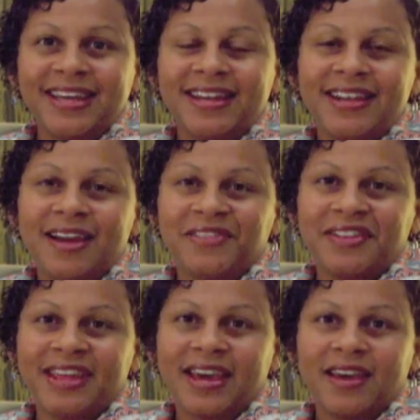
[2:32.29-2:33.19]
And
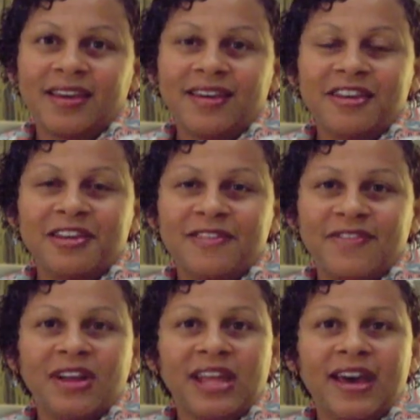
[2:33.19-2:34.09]
after that, it
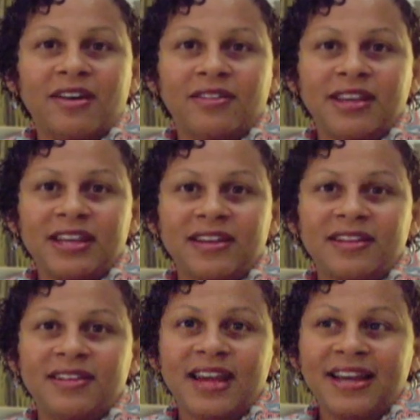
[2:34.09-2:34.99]
fell out,
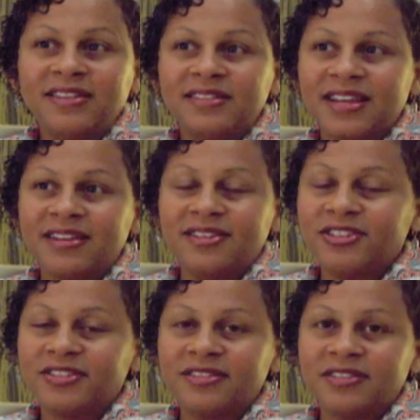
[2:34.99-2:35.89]
and I decided
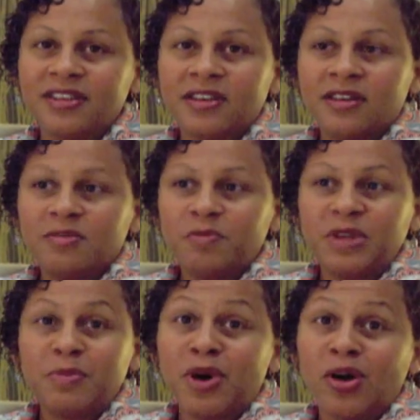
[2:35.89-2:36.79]
to just
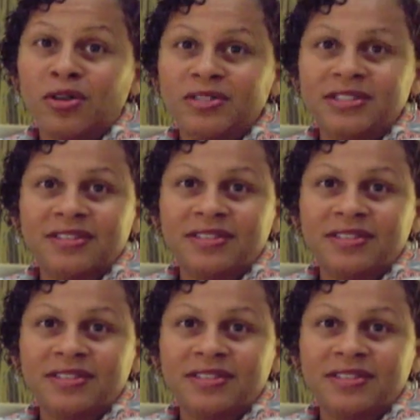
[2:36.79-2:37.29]
be bald.